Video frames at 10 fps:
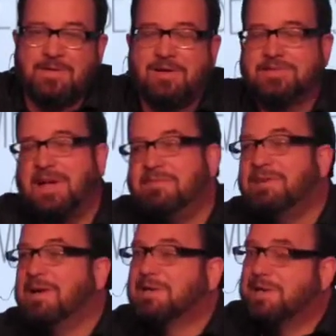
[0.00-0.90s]
You guys,
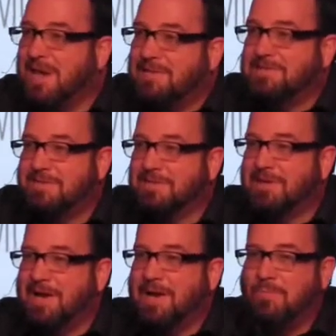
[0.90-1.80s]
I've got guests here
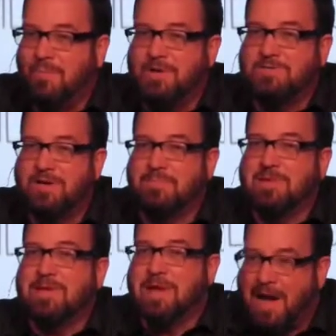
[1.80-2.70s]
today, and I wanted y'all to
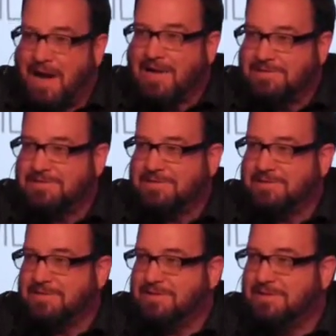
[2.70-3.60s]
be
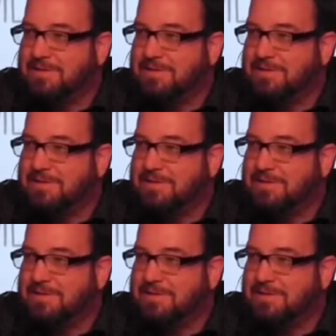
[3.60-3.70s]
nice.